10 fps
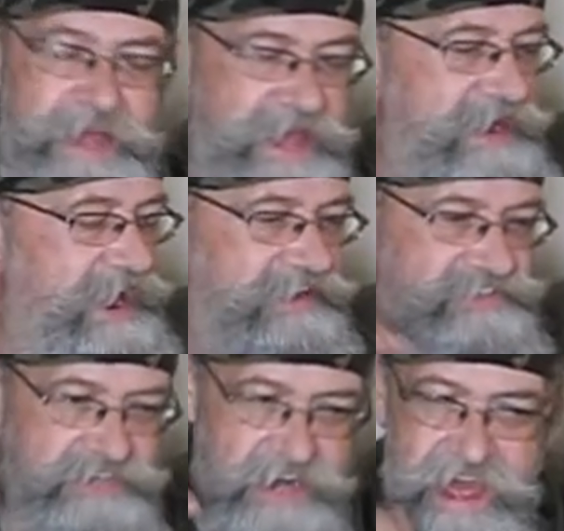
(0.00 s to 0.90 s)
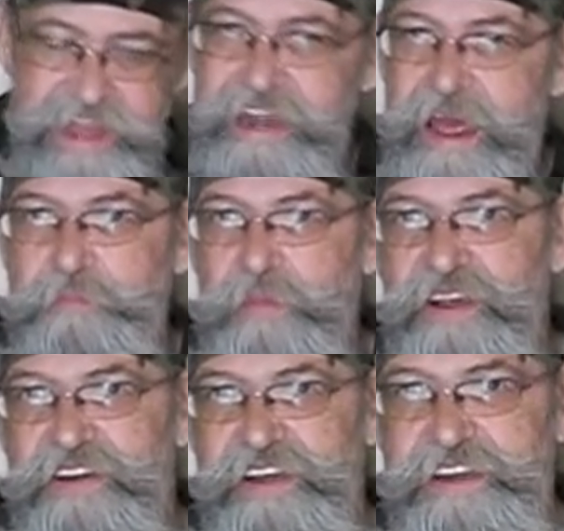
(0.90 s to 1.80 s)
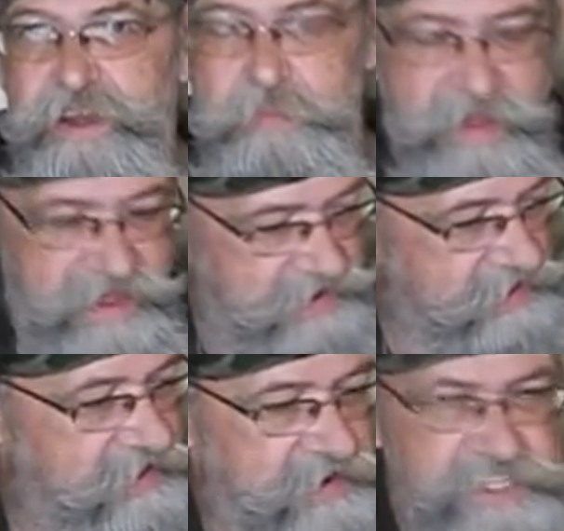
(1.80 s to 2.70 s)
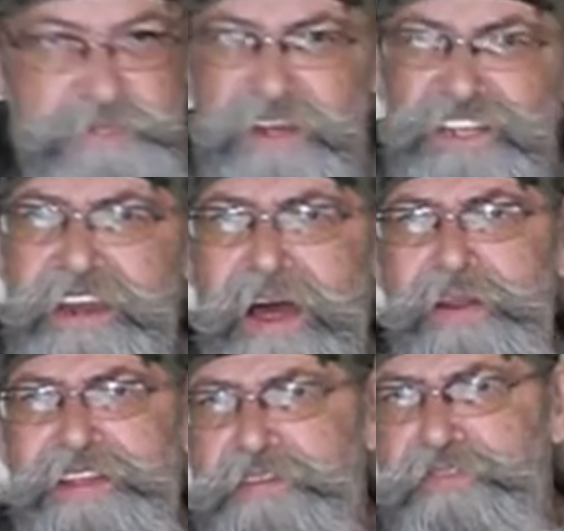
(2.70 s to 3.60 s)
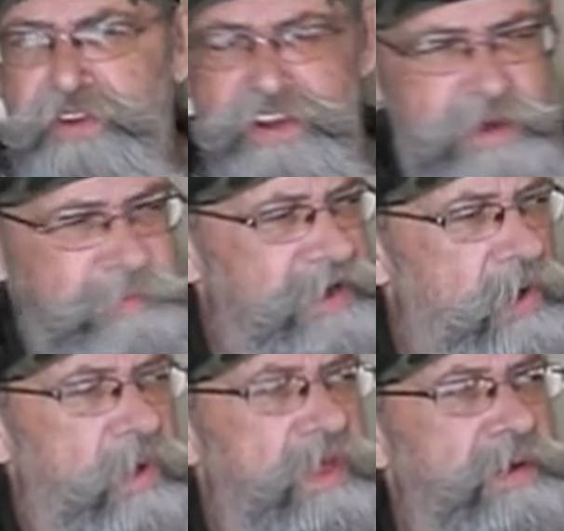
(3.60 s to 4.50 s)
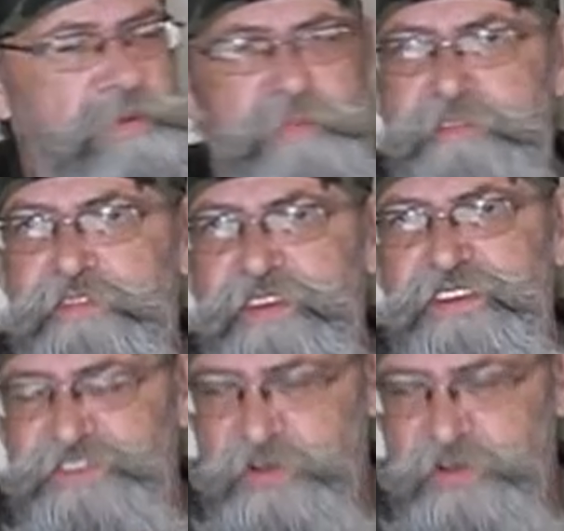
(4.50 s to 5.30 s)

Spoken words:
bed and slide that bugger in your bed, especially down at the foot of your bed. Oh, that would feel